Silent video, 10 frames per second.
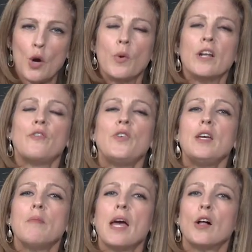When a
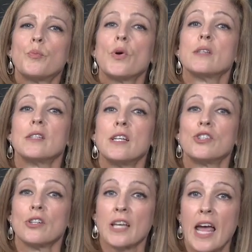female
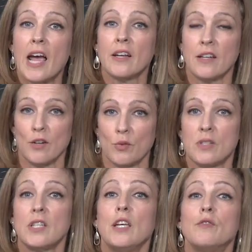presidential candidate
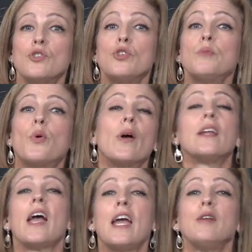receives
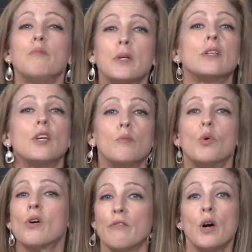2.8 million
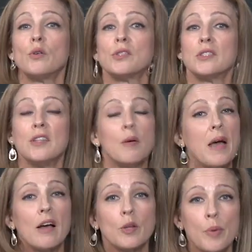more votes than the
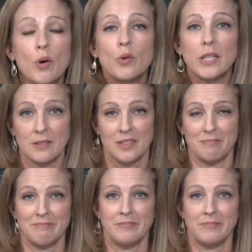male opponent,